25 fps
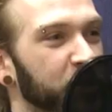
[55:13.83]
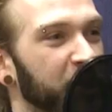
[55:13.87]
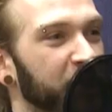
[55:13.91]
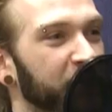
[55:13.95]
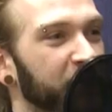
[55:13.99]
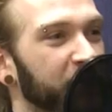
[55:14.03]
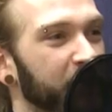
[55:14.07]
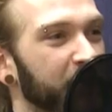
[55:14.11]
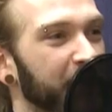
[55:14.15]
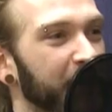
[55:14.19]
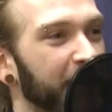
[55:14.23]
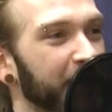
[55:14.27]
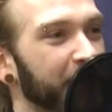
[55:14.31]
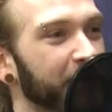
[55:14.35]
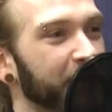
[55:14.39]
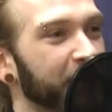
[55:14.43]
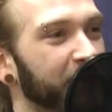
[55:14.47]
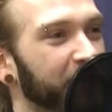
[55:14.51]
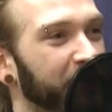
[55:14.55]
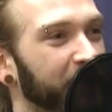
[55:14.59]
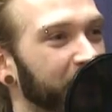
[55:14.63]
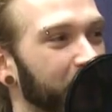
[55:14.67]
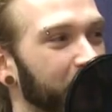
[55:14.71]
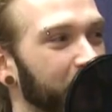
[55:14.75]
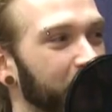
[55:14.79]
chef of
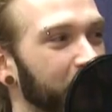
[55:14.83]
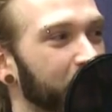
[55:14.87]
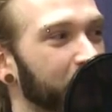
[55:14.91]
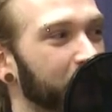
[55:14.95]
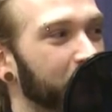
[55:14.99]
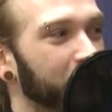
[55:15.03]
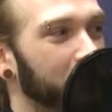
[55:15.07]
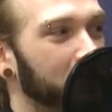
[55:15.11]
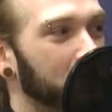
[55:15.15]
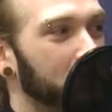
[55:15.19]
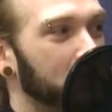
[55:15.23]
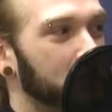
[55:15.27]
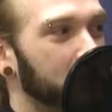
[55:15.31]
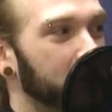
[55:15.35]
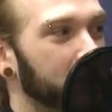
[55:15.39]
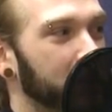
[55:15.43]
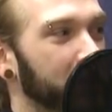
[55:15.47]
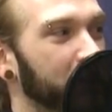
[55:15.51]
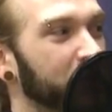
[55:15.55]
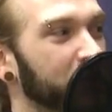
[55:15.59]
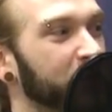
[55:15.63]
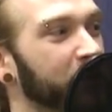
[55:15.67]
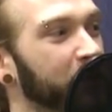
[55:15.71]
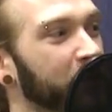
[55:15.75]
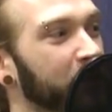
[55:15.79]
mine from
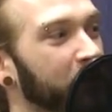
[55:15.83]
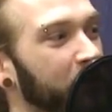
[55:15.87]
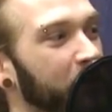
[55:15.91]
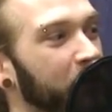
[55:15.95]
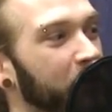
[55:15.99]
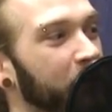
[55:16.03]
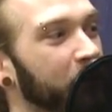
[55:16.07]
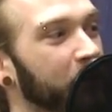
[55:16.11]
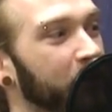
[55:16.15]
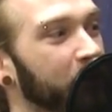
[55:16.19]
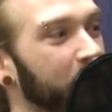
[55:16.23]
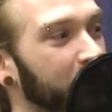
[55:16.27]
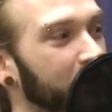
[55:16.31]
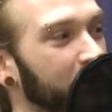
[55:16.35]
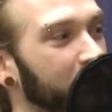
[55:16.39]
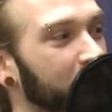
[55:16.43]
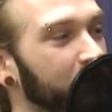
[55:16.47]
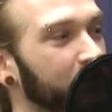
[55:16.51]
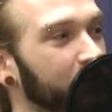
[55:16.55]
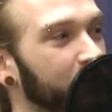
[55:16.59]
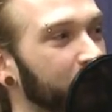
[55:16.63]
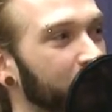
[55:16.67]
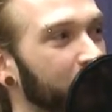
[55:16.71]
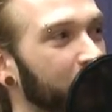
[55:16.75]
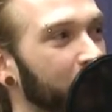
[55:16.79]
years ago.